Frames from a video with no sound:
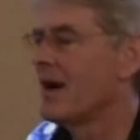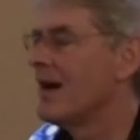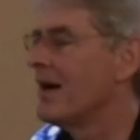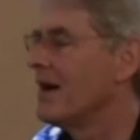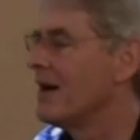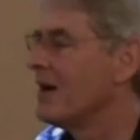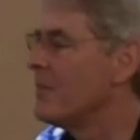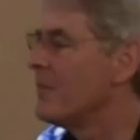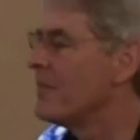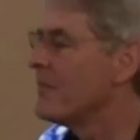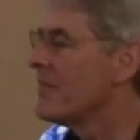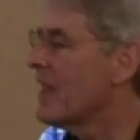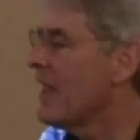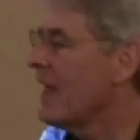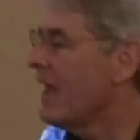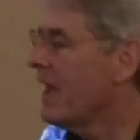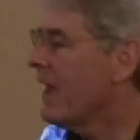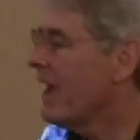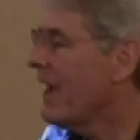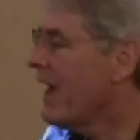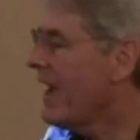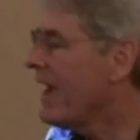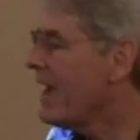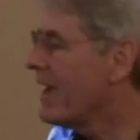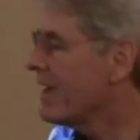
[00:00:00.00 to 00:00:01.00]
um,
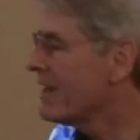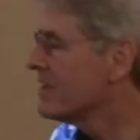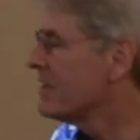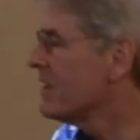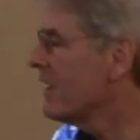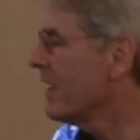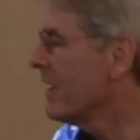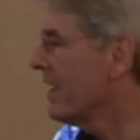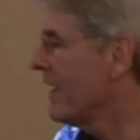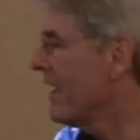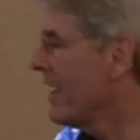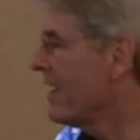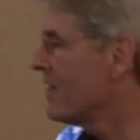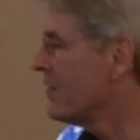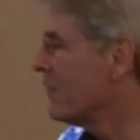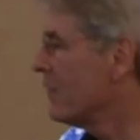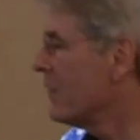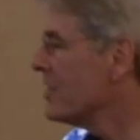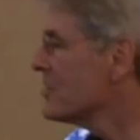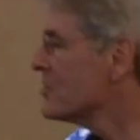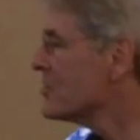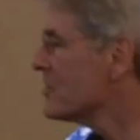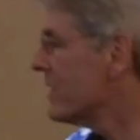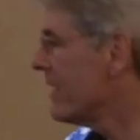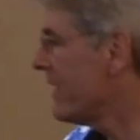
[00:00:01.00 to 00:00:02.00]
had, had
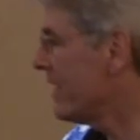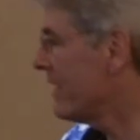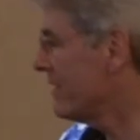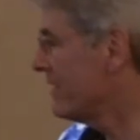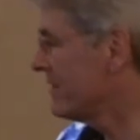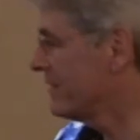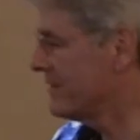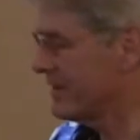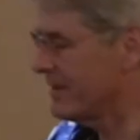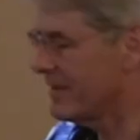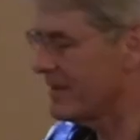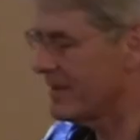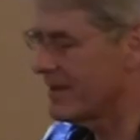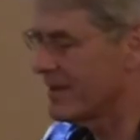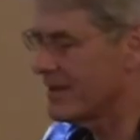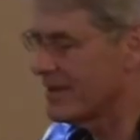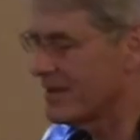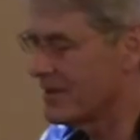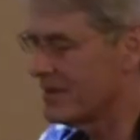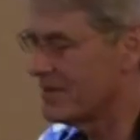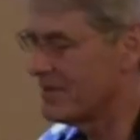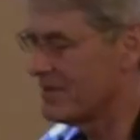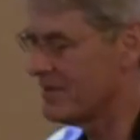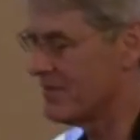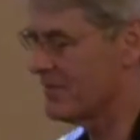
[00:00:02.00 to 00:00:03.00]
originated the,
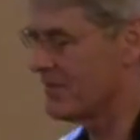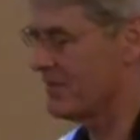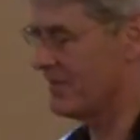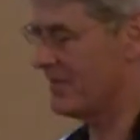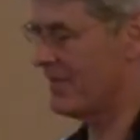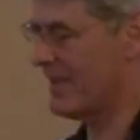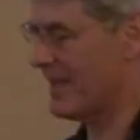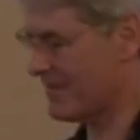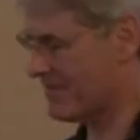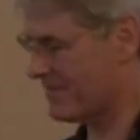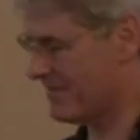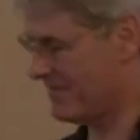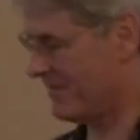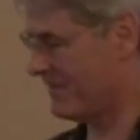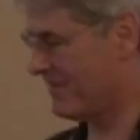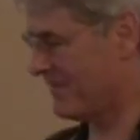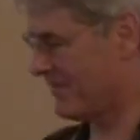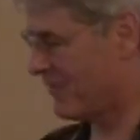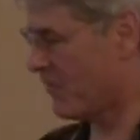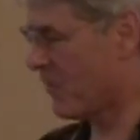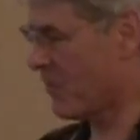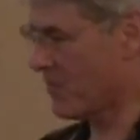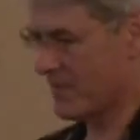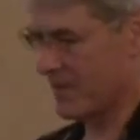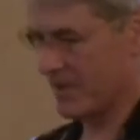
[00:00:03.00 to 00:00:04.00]
uh, the that
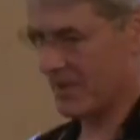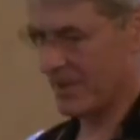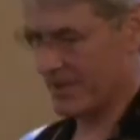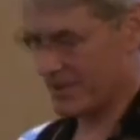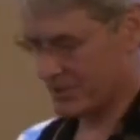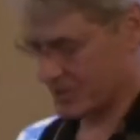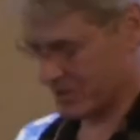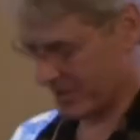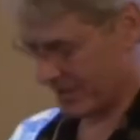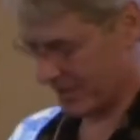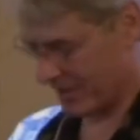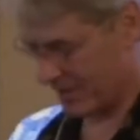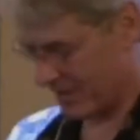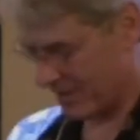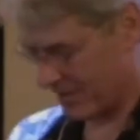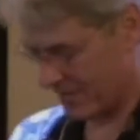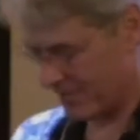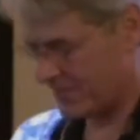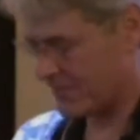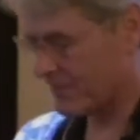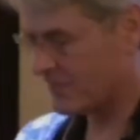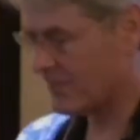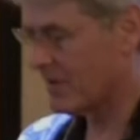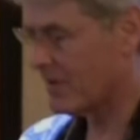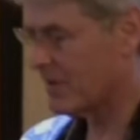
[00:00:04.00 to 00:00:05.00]
formulation
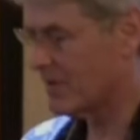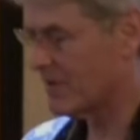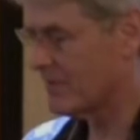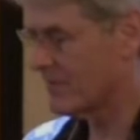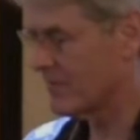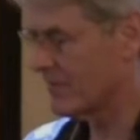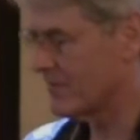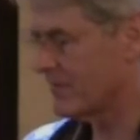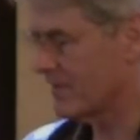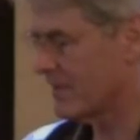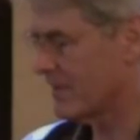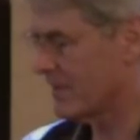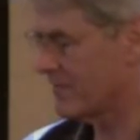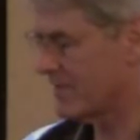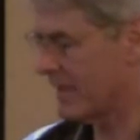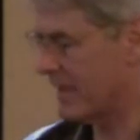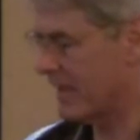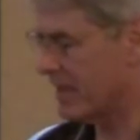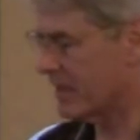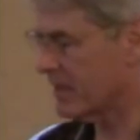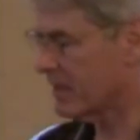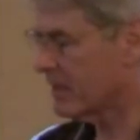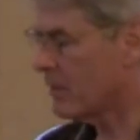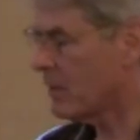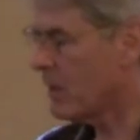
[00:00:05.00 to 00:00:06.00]
of, of, of
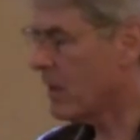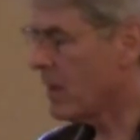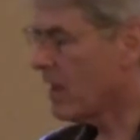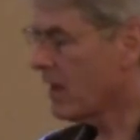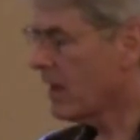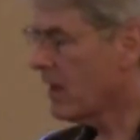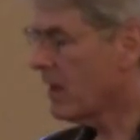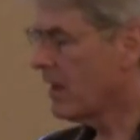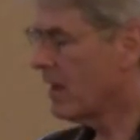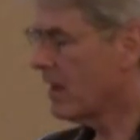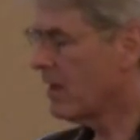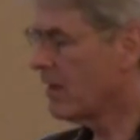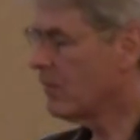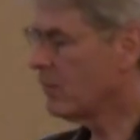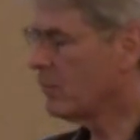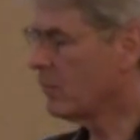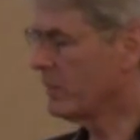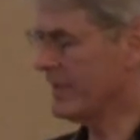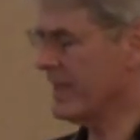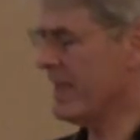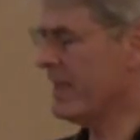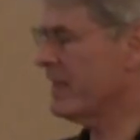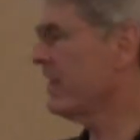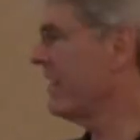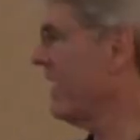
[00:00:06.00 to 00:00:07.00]
that,
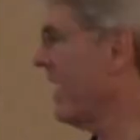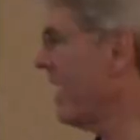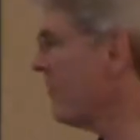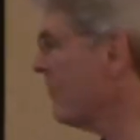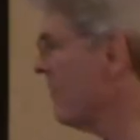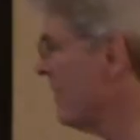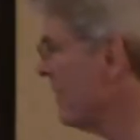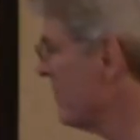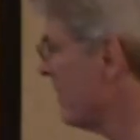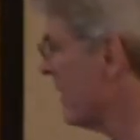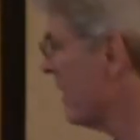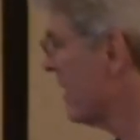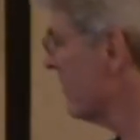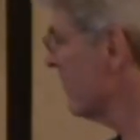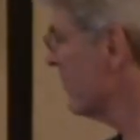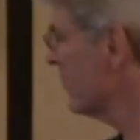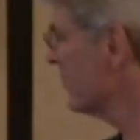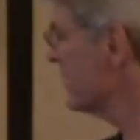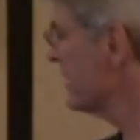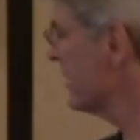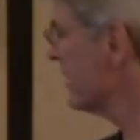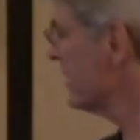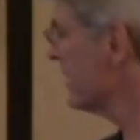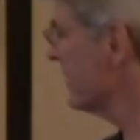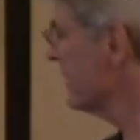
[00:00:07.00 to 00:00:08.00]
would that not be part of
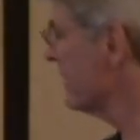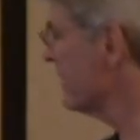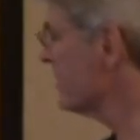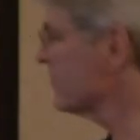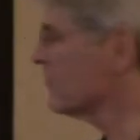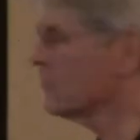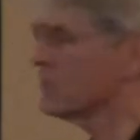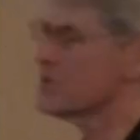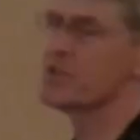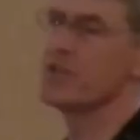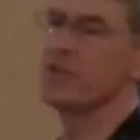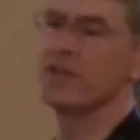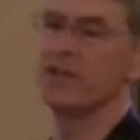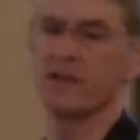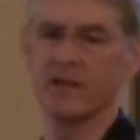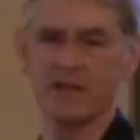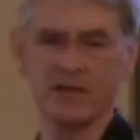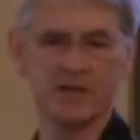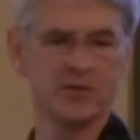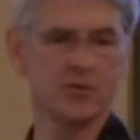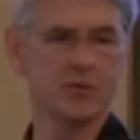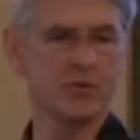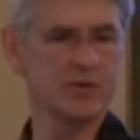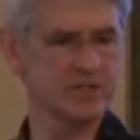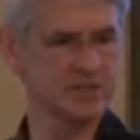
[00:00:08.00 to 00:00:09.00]
objectivism? Well, she did
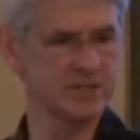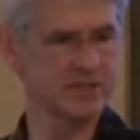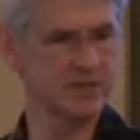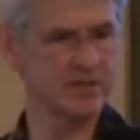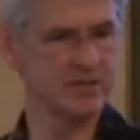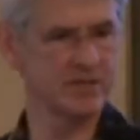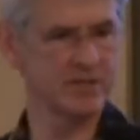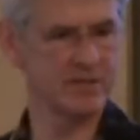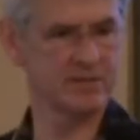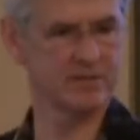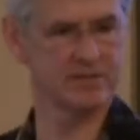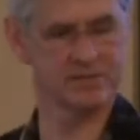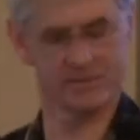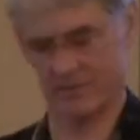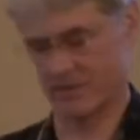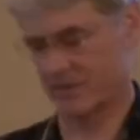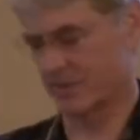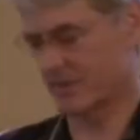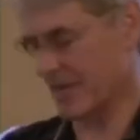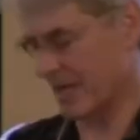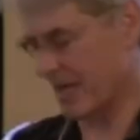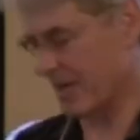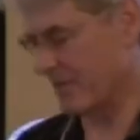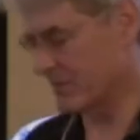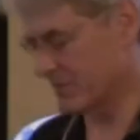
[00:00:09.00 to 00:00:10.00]
endorse it at the
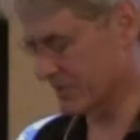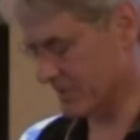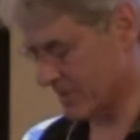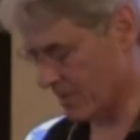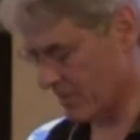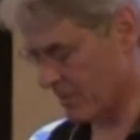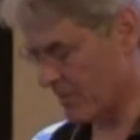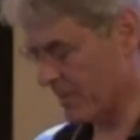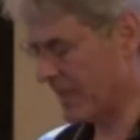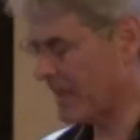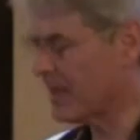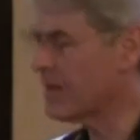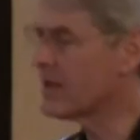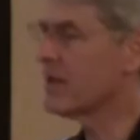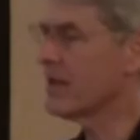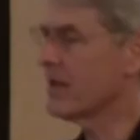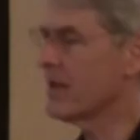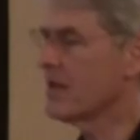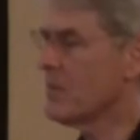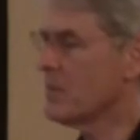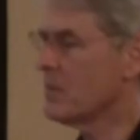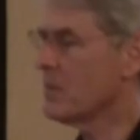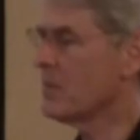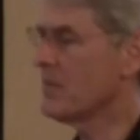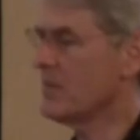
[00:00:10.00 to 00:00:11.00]
time. So, but
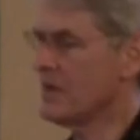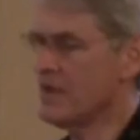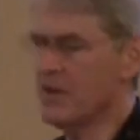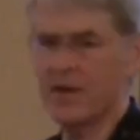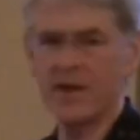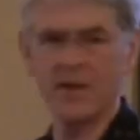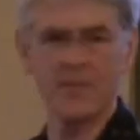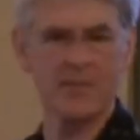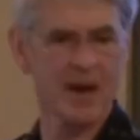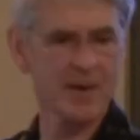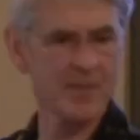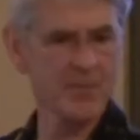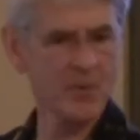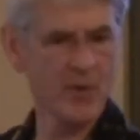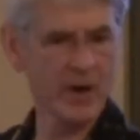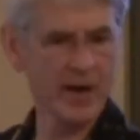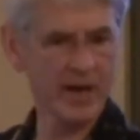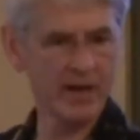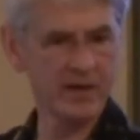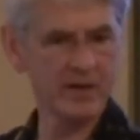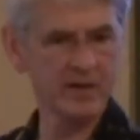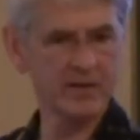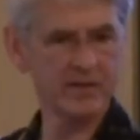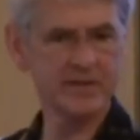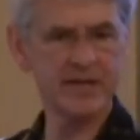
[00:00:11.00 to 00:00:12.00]
you get my
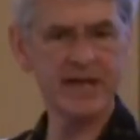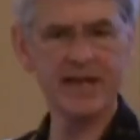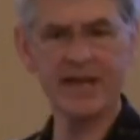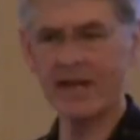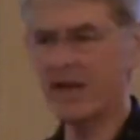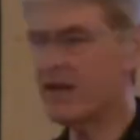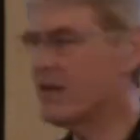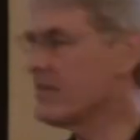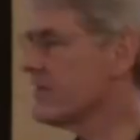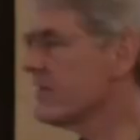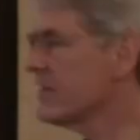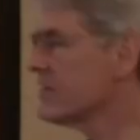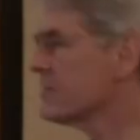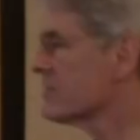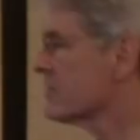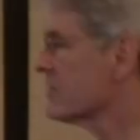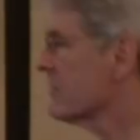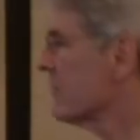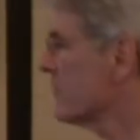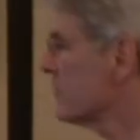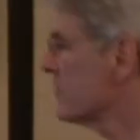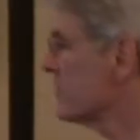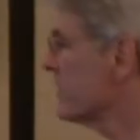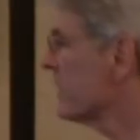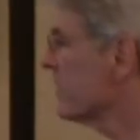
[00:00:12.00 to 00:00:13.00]
point. Take any thesis
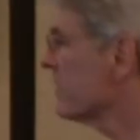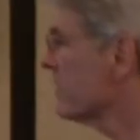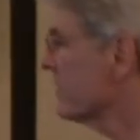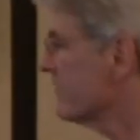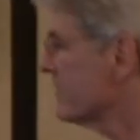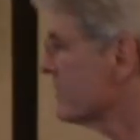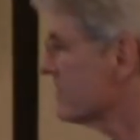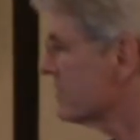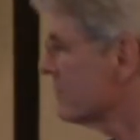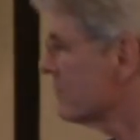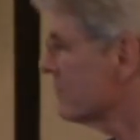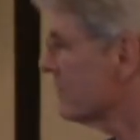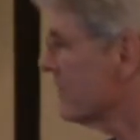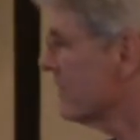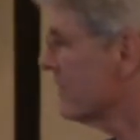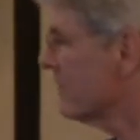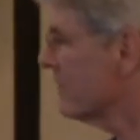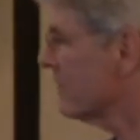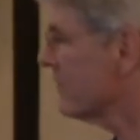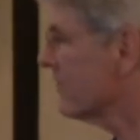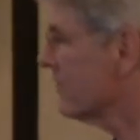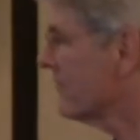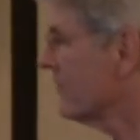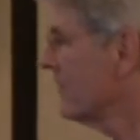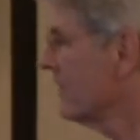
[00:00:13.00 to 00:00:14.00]
of objectivism.
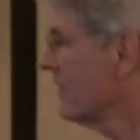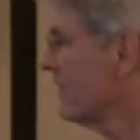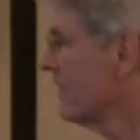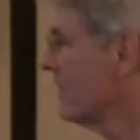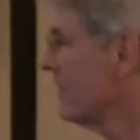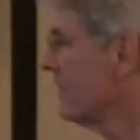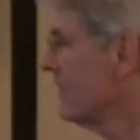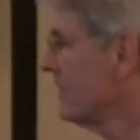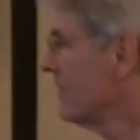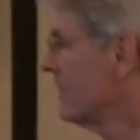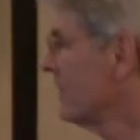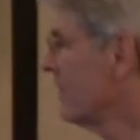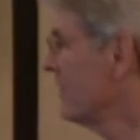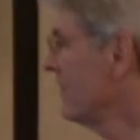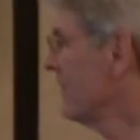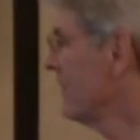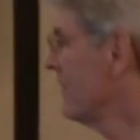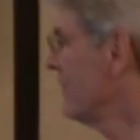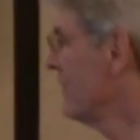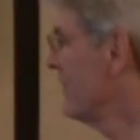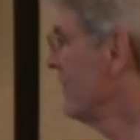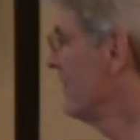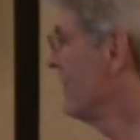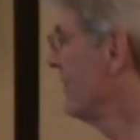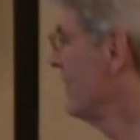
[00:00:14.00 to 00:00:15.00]
If,
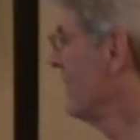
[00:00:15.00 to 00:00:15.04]
if,